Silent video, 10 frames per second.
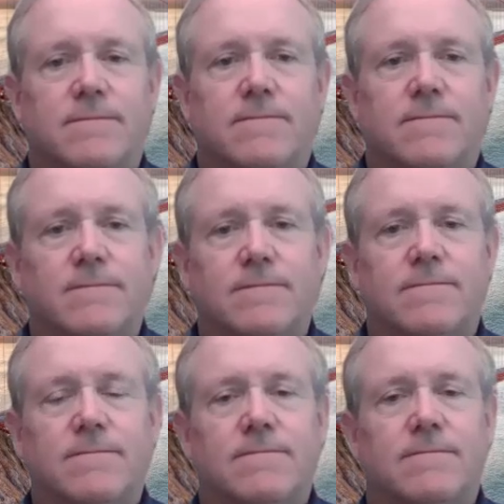
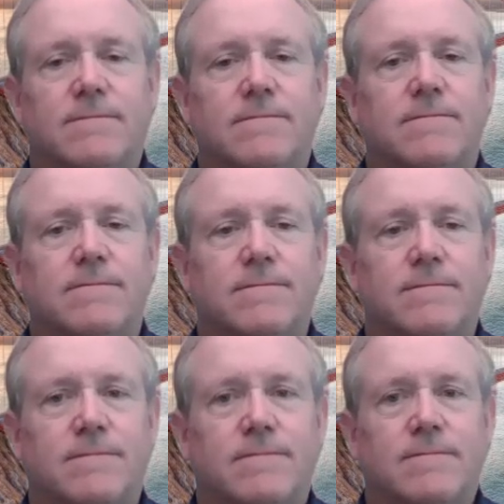
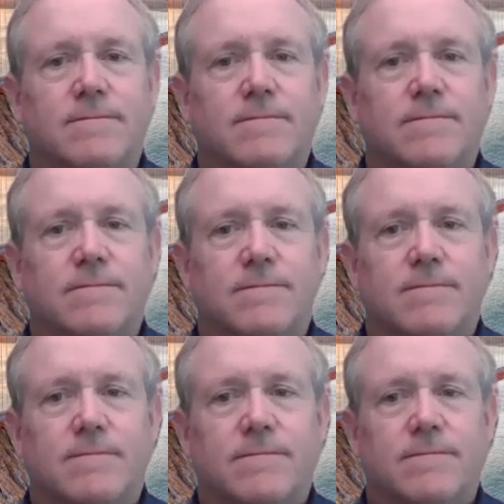
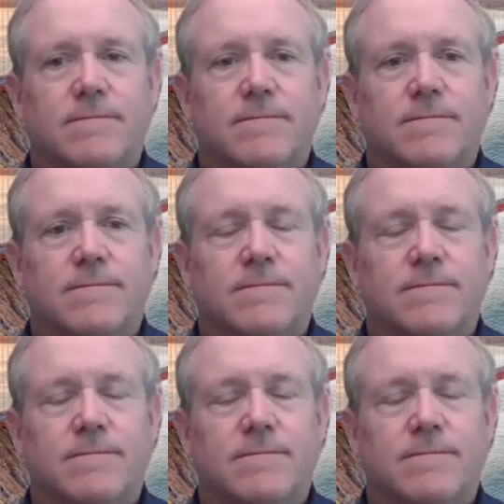The person shown says nothing.